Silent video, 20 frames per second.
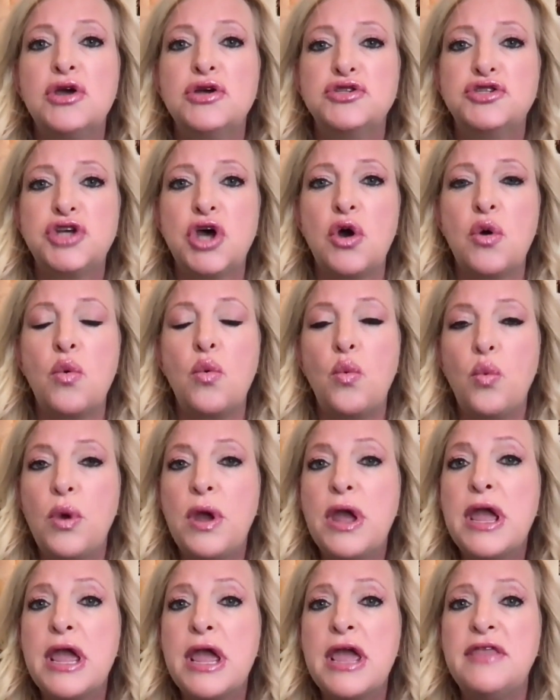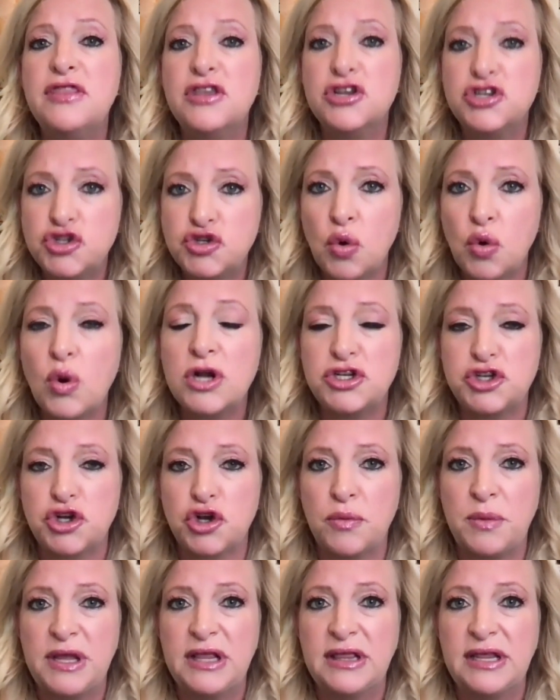So, in the short
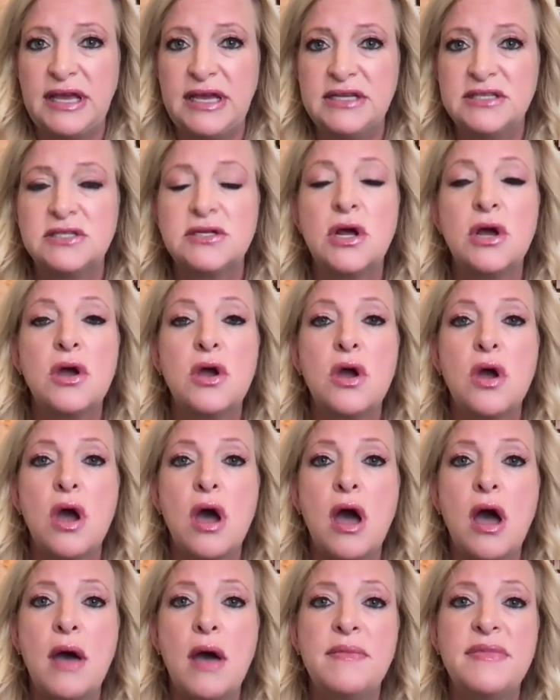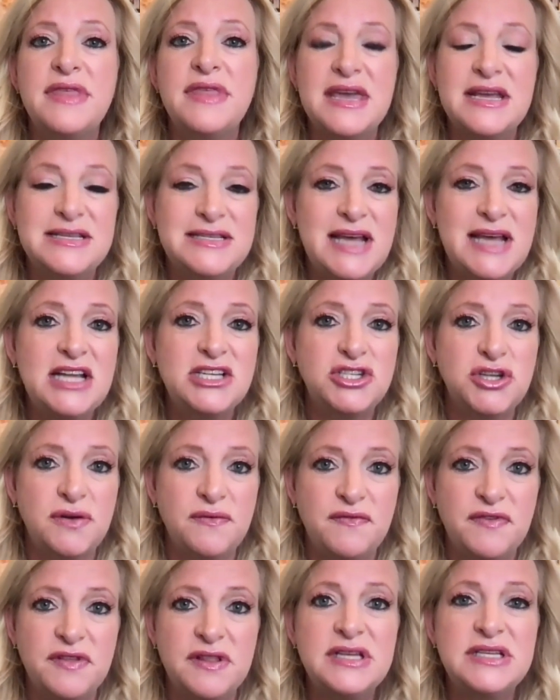term at least, um, the
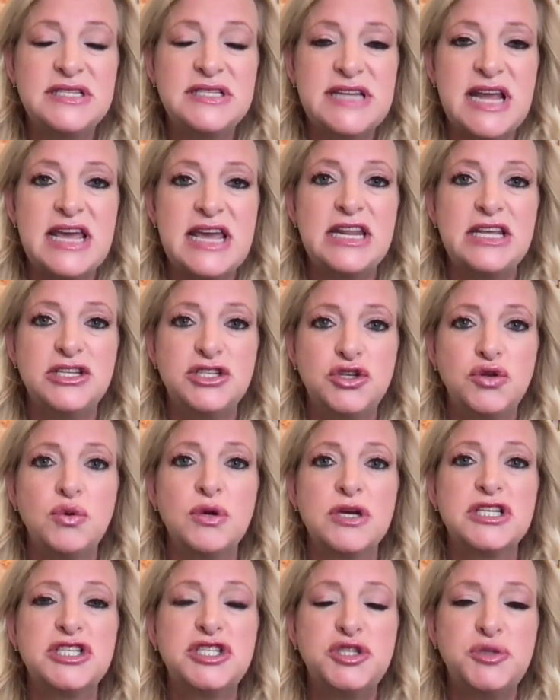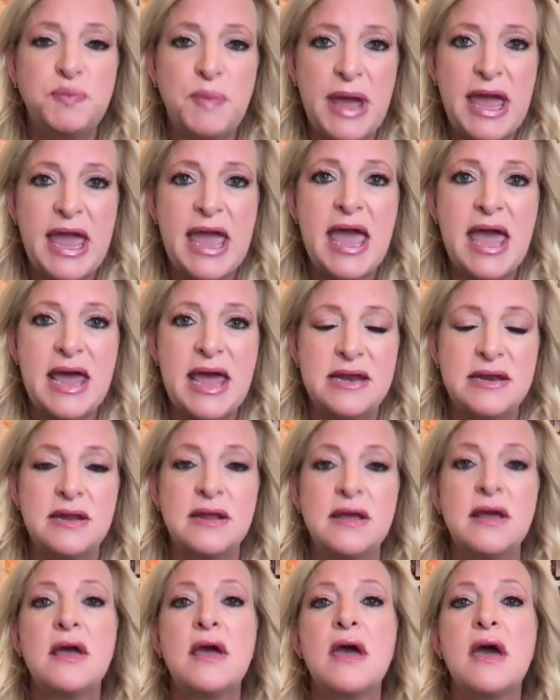intention for this state is to
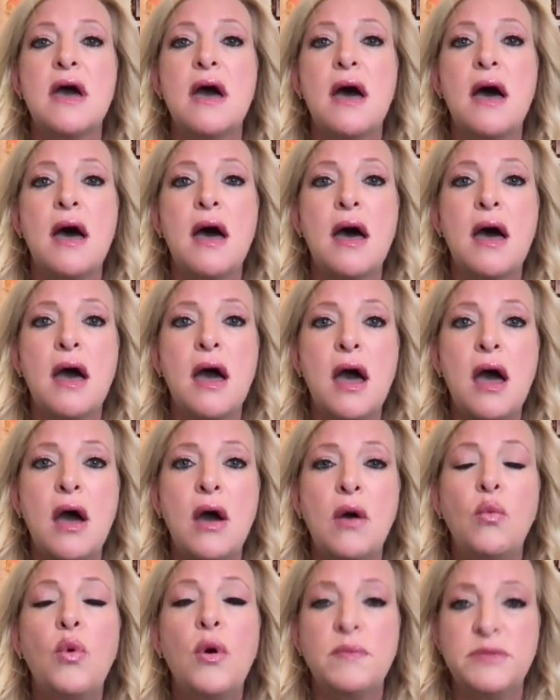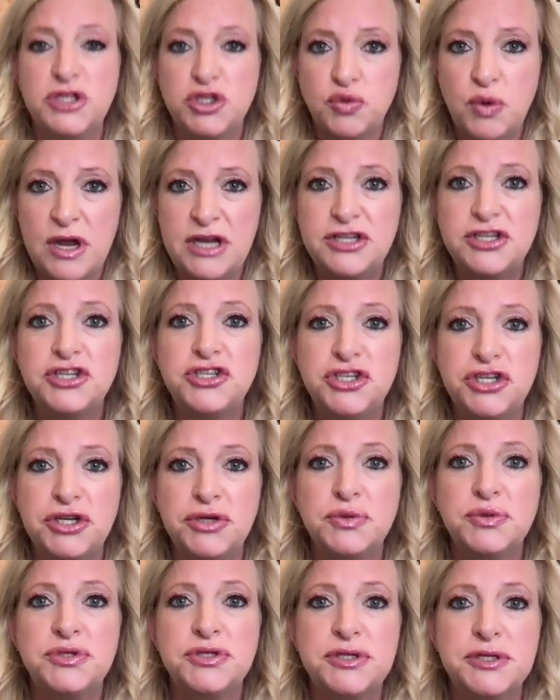expand uh, a woman's right to choose.